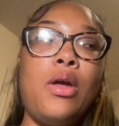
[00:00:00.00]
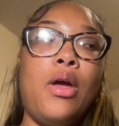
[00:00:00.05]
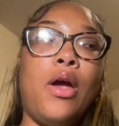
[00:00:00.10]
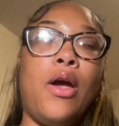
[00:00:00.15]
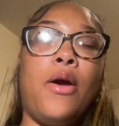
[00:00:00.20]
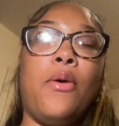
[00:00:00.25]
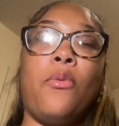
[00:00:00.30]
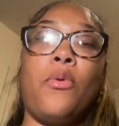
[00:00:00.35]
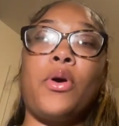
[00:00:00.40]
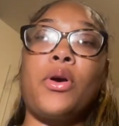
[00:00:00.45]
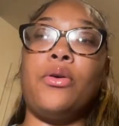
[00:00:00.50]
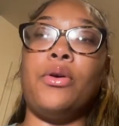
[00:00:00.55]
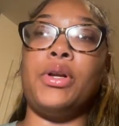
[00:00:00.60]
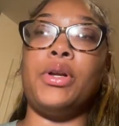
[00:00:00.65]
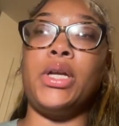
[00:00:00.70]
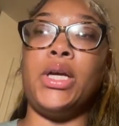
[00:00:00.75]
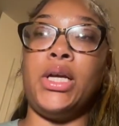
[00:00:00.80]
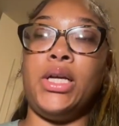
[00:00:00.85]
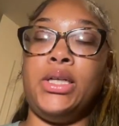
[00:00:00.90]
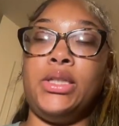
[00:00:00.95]
and work on
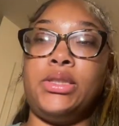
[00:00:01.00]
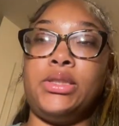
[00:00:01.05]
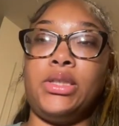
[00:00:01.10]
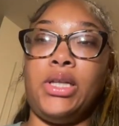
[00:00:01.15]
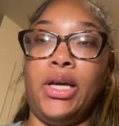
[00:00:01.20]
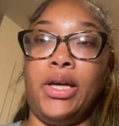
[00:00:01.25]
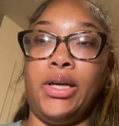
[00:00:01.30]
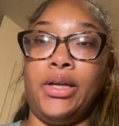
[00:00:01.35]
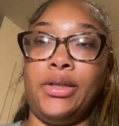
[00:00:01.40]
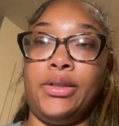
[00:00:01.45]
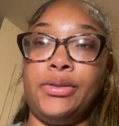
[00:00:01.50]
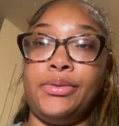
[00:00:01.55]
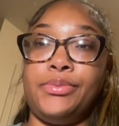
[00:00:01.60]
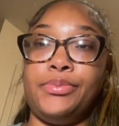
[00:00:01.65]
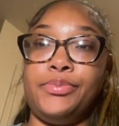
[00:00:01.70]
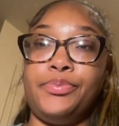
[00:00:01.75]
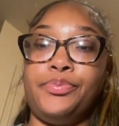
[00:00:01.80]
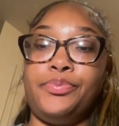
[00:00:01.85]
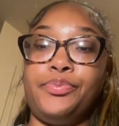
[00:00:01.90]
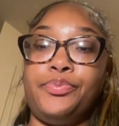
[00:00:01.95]
it each day
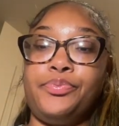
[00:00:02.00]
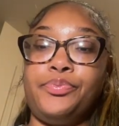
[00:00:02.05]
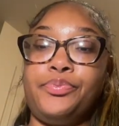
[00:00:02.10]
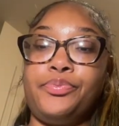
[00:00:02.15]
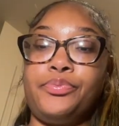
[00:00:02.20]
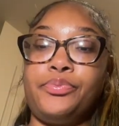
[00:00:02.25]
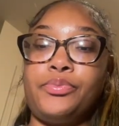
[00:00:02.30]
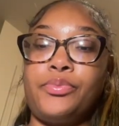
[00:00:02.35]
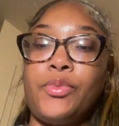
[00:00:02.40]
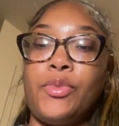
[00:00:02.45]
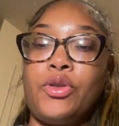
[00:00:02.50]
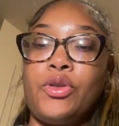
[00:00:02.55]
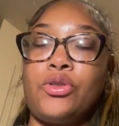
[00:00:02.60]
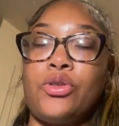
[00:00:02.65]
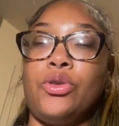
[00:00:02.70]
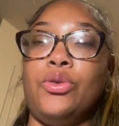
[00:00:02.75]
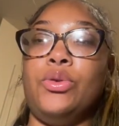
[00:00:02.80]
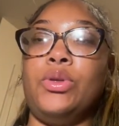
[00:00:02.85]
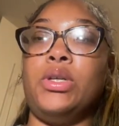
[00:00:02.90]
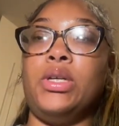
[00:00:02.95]
so
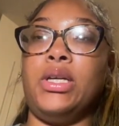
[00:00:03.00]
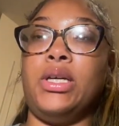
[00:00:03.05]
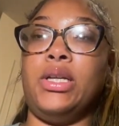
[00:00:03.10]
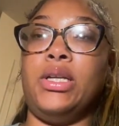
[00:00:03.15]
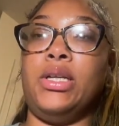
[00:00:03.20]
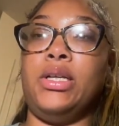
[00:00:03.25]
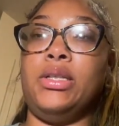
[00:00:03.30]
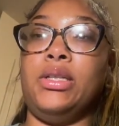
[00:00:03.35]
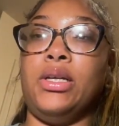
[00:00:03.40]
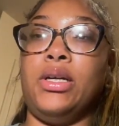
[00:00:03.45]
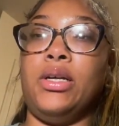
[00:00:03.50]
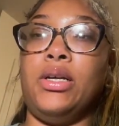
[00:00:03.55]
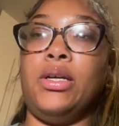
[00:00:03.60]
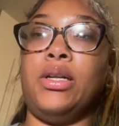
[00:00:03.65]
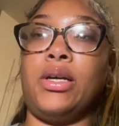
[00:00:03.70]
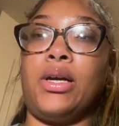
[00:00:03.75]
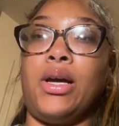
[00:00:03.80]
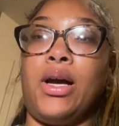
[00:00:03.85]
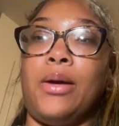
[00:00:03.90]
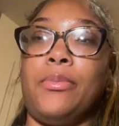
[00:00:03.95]
you can get it done and
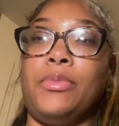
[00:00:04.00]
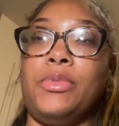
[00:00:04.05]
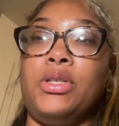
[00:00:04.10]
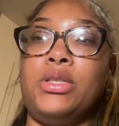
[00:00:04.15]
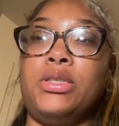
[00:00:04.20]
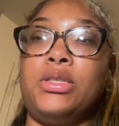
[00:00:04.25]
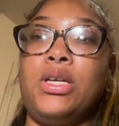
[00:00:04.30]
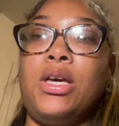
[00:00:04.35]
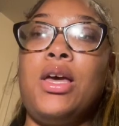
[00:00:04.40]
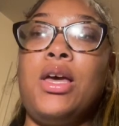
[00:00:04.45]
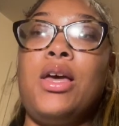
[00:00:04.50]
accomplished.